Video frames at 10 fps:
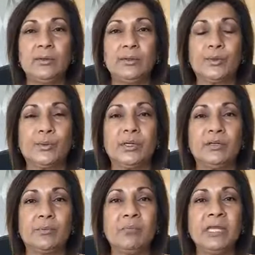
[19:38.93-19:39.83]

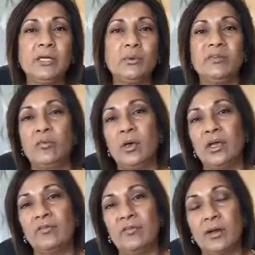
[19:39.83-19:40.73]
the mini grief
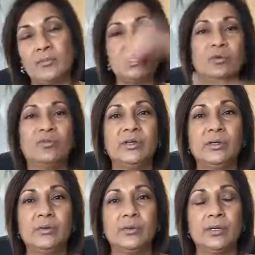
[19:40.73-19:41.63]
wave comes over you